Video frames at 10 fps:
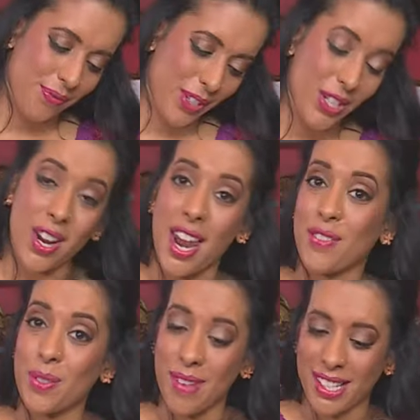You don't have
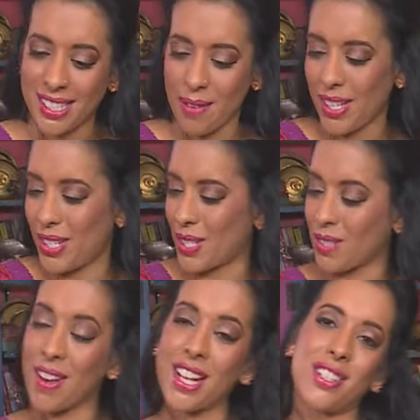to mix them in too
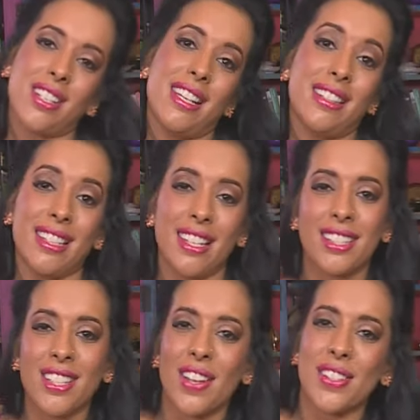much. The lid
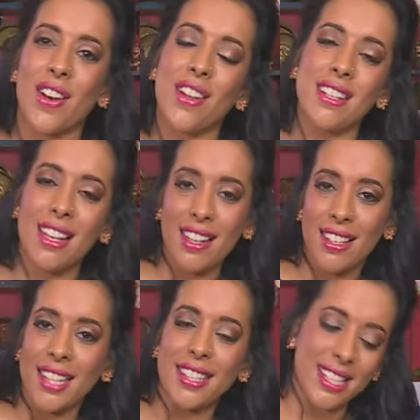goes on.
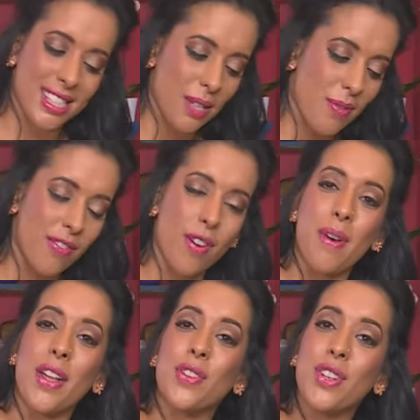Let that simmer for
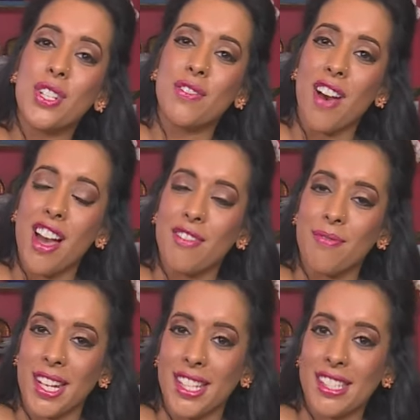about three to five
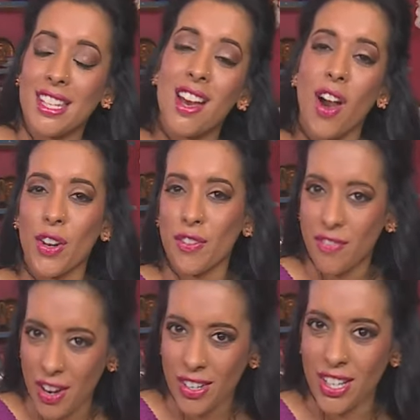minutes on a
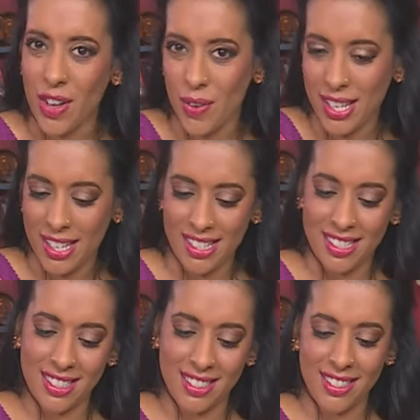very low
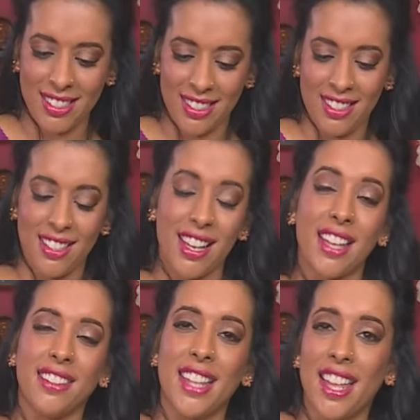heat.
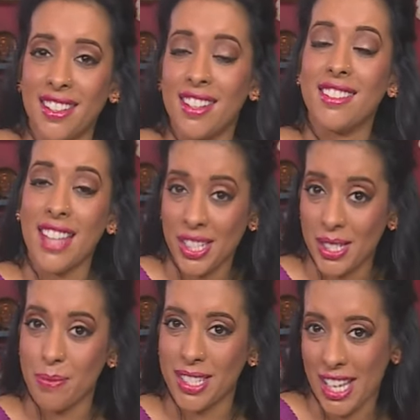And then that's the
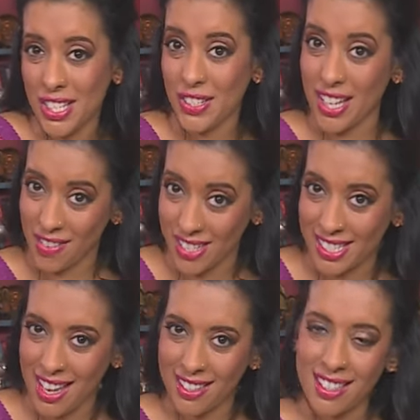potato curry
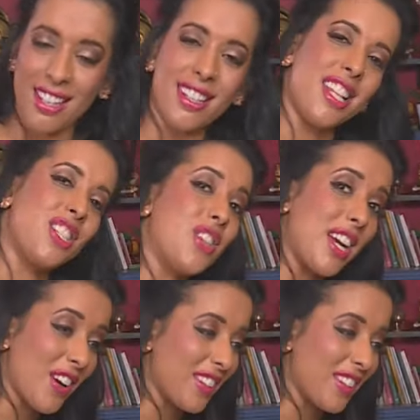done. Let's check on